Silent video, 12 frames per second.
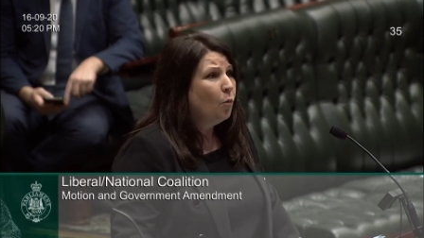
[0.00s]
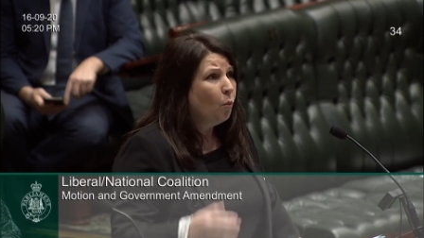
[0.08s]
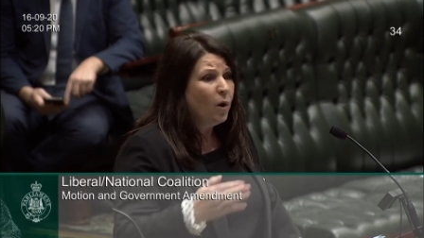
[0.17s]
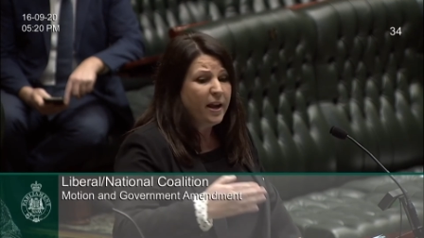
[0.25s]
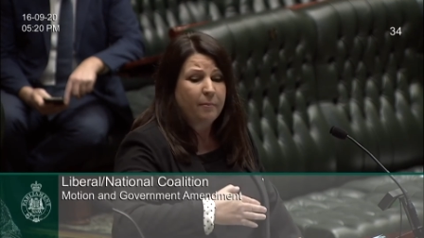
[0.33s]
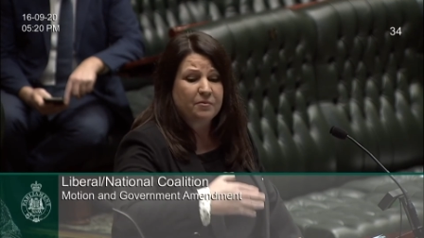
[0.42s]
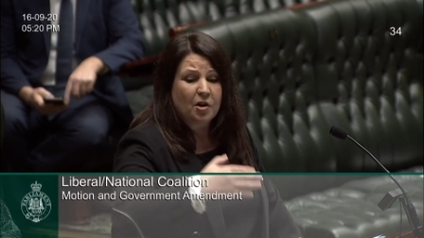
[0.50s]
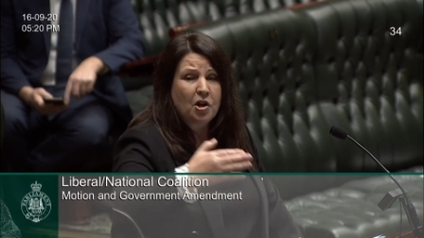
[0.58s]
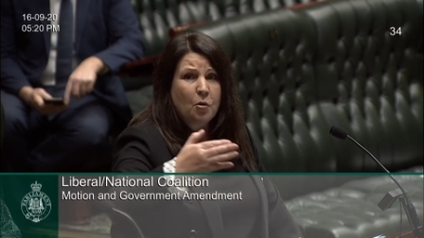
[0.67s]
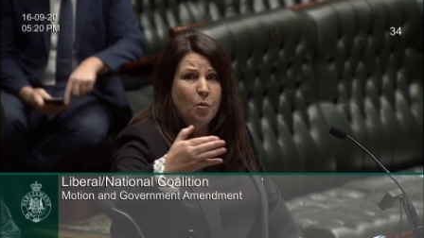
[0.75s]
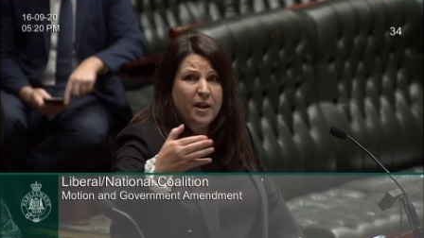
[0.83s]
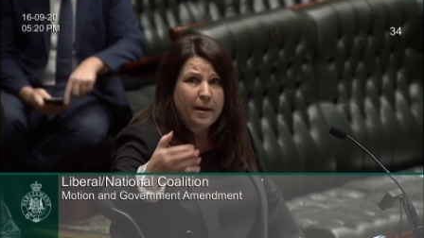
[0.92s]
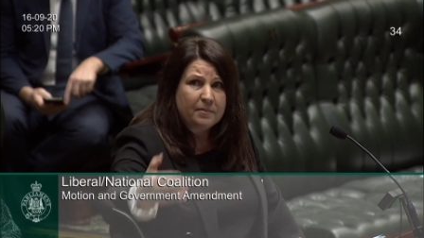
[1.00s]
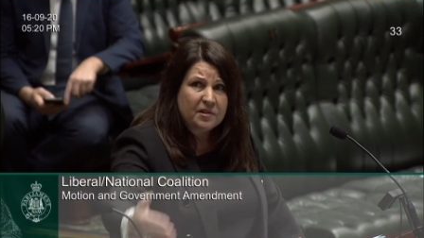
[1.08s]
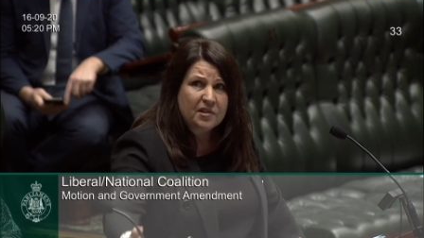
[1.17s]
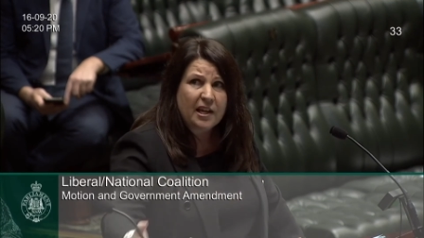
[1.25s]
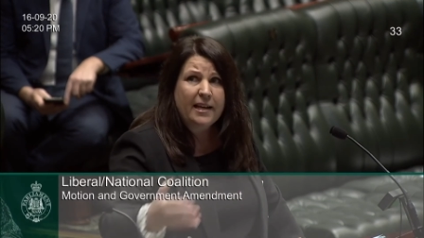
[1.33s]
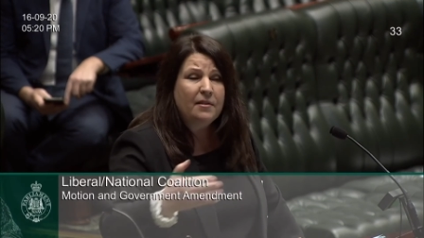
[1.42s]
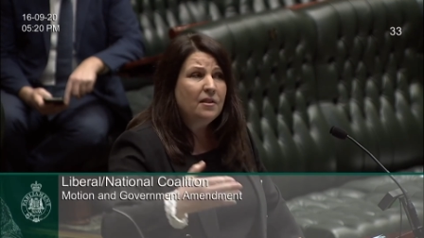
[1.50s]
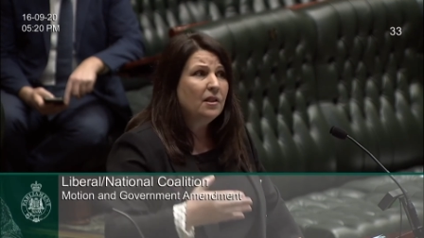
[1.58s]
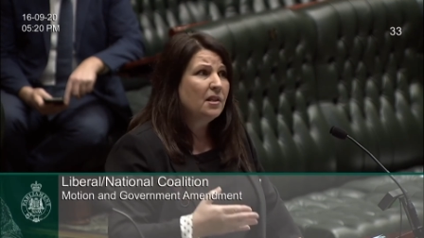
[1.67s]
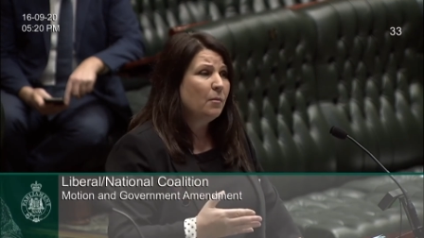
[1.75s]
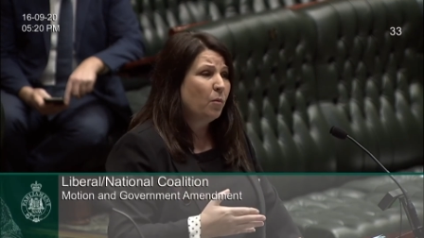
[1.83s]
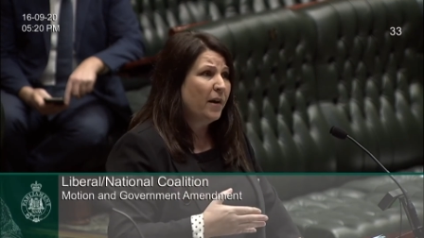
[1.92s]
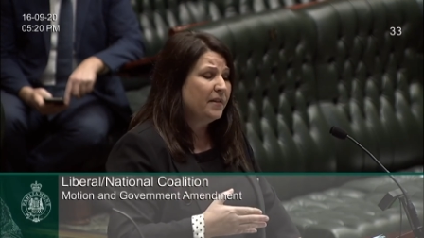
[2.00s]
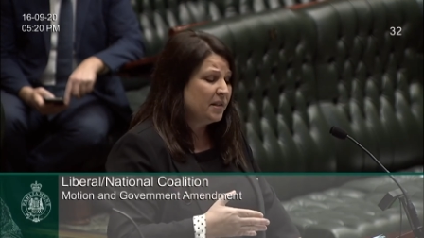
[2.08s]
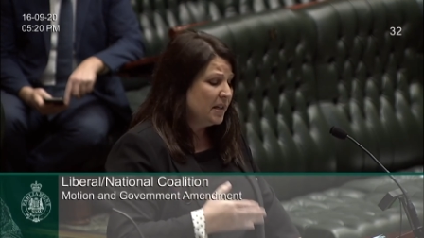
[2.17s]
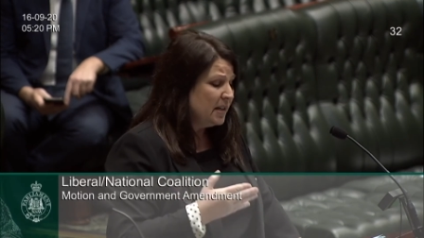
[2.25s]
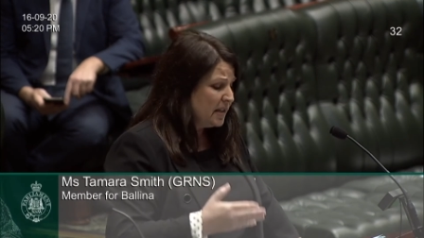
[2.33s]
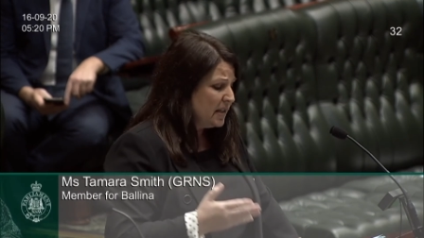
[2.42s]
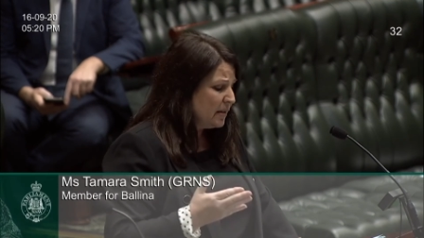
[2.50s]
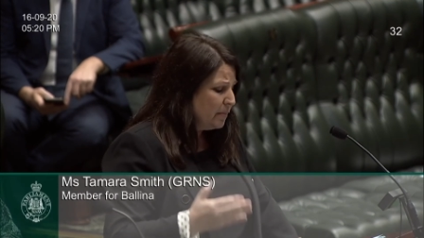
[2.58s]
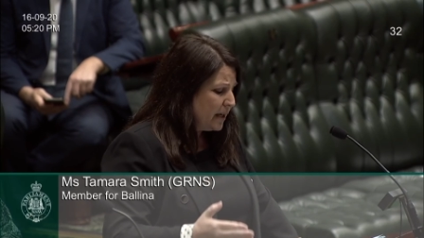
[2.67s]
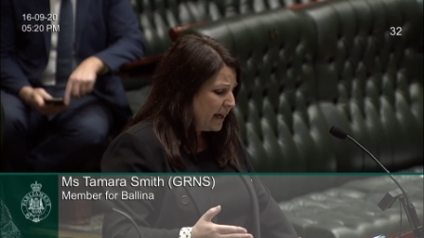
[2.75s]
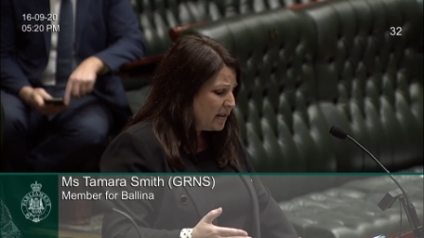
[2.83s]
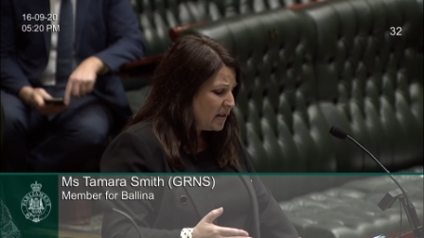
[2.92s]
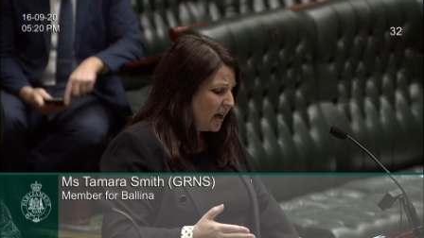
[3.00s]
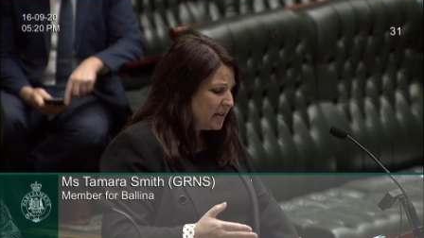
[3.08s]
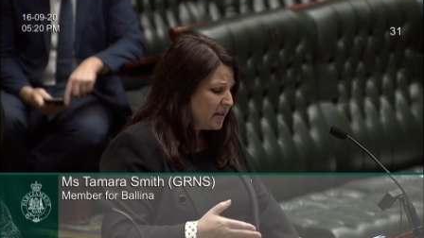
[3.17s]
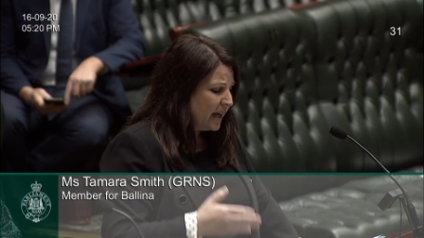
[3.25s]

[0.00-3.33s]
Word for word: We have we have seen where the cynicism gets us,